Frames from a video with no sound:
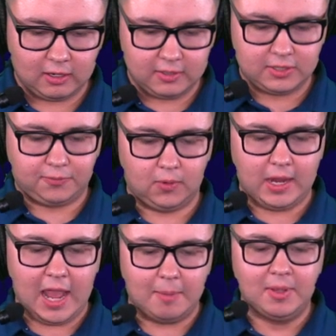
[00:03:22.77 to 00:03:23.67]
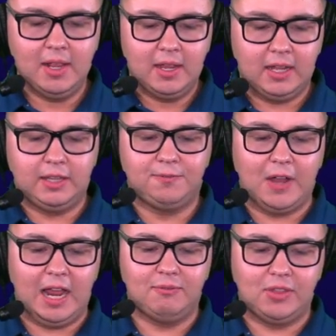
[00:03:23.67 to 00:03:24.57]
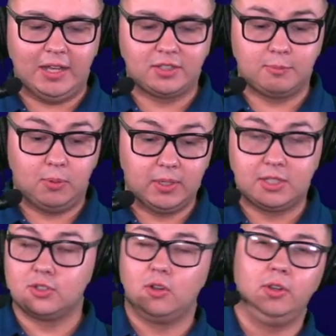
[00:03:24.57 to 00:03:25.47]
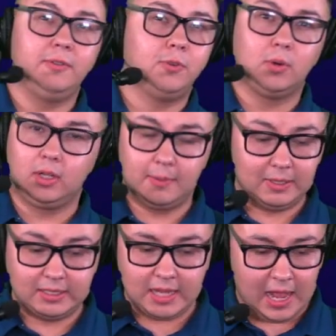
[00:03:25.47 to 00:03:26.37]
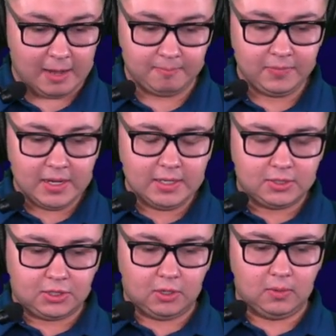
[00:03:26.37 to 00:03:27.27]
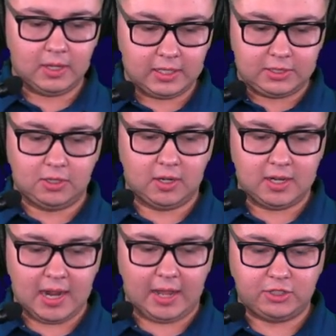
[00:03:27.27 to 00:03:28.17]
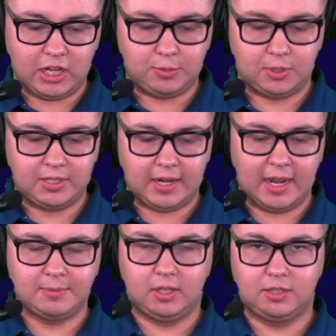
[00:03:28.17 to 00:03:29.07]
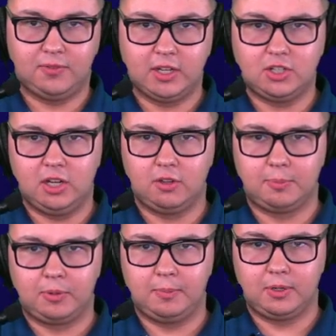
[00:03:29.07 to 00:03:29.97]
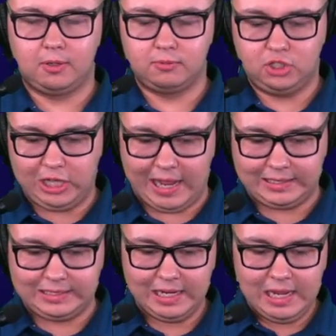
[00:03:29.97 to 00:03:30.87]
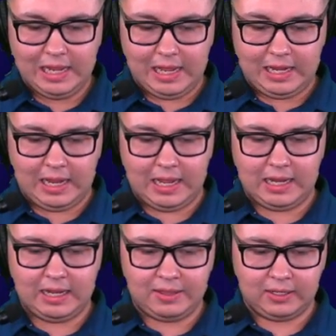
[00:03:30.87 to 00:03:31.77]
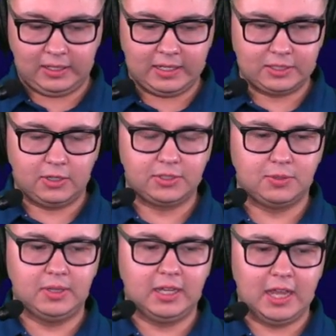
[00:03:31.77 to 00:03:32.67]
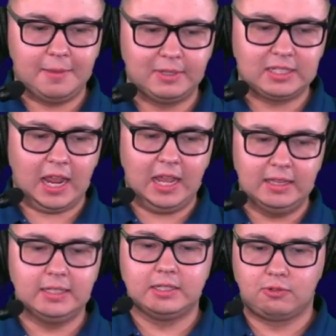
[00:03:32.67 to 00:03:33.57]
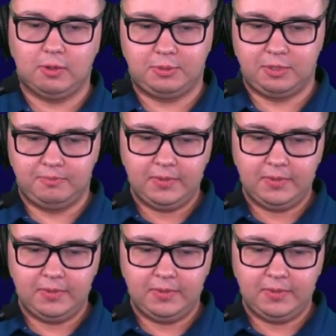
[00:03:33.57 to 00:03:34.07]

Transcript: It's a free app, and the 5,000 points is only for a limited time. So get started now, chatsports.com/fetch. Enter the promo code chat, and the link is also in the comments and the description